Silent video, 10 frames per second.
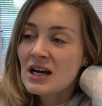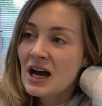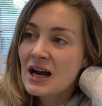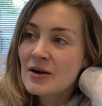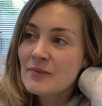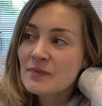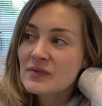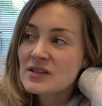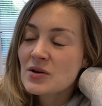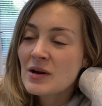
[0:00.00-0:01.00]

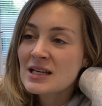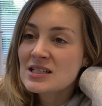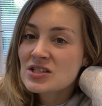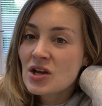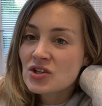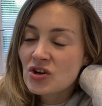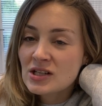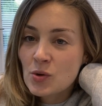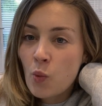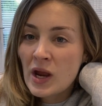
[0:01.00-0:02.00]
So I need to start trying
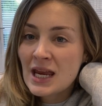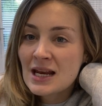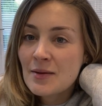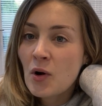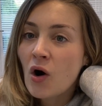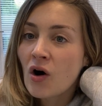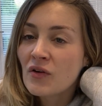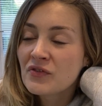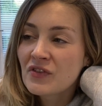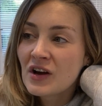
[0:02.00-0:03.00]
to wean him
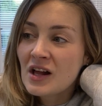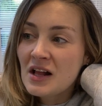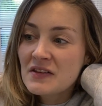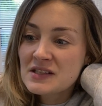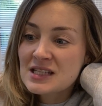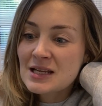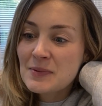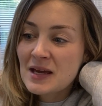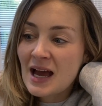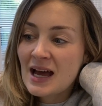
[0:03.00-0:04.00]
off the
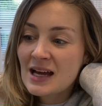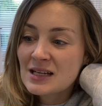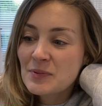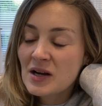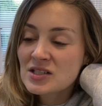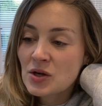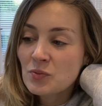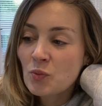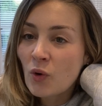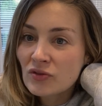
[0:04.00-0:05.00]
sleepy head, but I
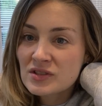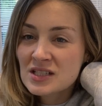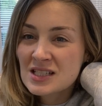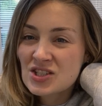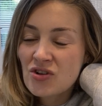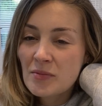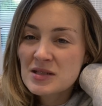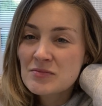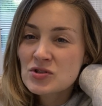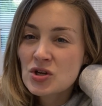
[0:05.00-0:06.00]
don't want to disrupt
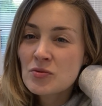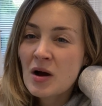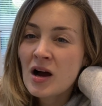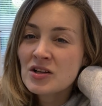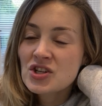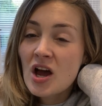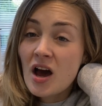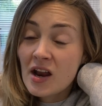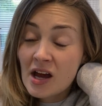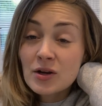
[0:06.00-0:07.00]
him too much.
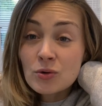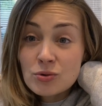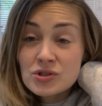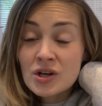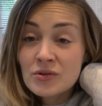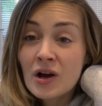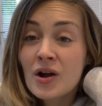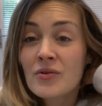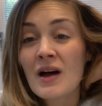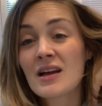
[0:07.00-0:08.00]
And I also
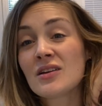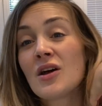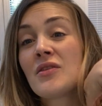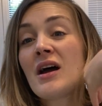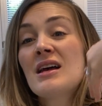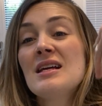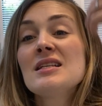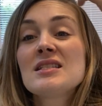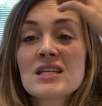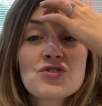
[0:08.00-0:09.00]
know that, you know, there is
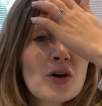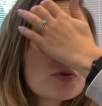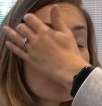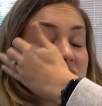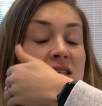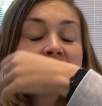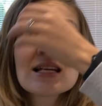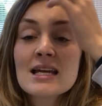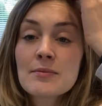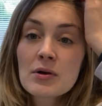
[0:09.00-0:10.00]
disruption to
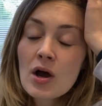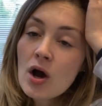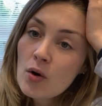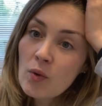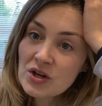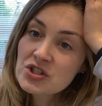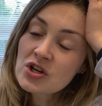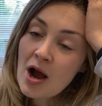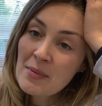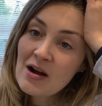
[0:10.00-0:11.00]
sleep once you
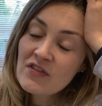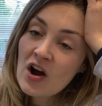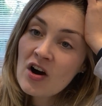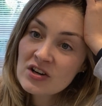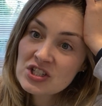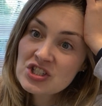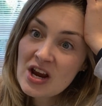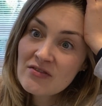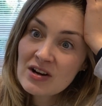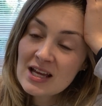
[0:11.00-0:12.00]
come out of the harness
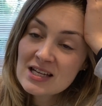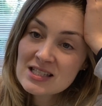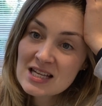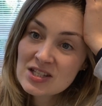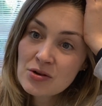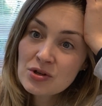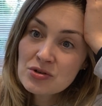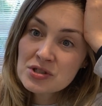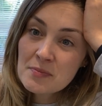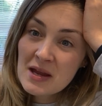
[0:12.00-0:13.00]
generally, as they're so
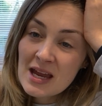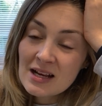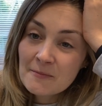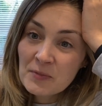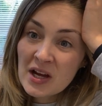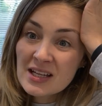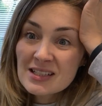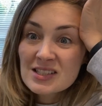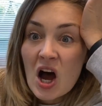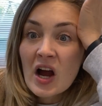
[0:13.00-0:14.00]
used to being like
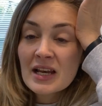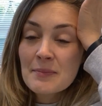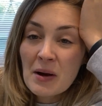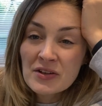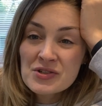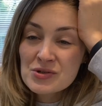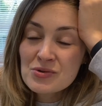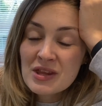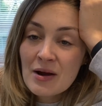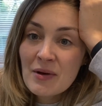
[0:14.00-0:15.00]
tightly
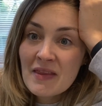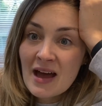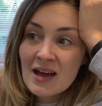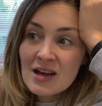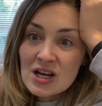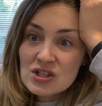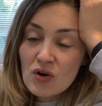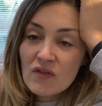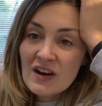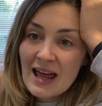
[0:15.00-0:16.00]
bundled that when they're
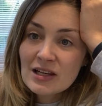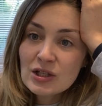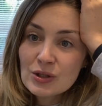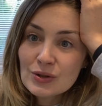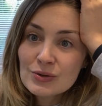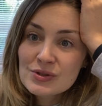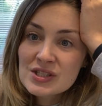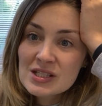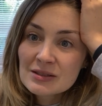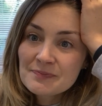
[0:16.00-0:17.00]
sort of let
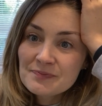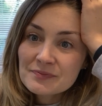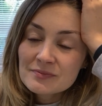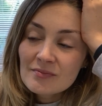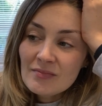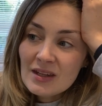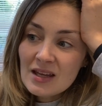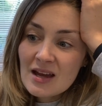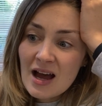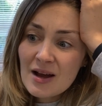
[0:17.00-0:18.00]
loose,
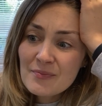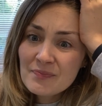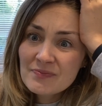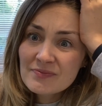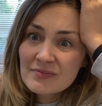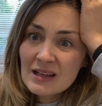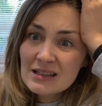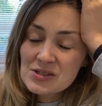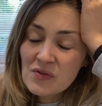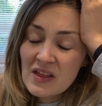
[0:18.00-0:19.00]
sort
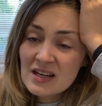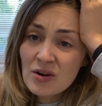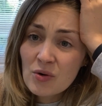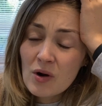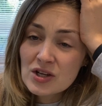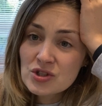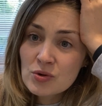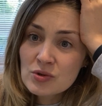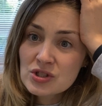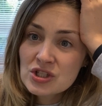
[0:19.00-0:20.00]
of they're not quite sure
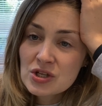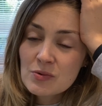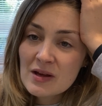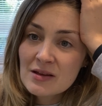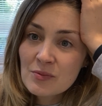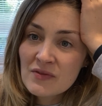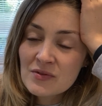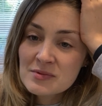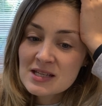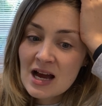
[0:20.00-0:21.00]
what to do with
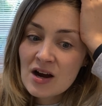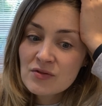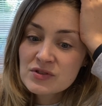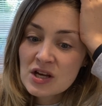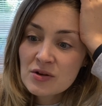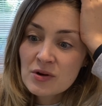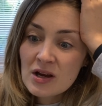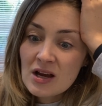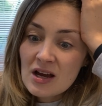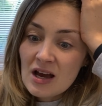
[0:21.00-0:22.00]
themselves. So
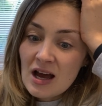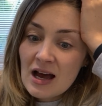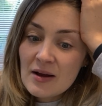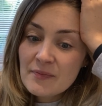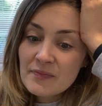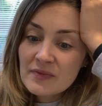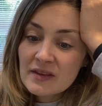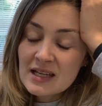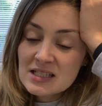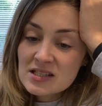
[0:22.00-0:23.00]

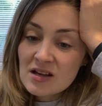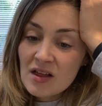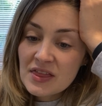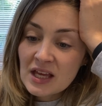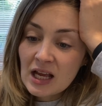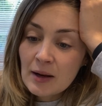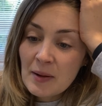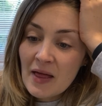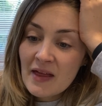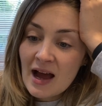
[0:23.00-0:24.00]
need to start thinking
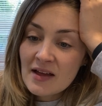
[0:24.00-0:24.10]
about that.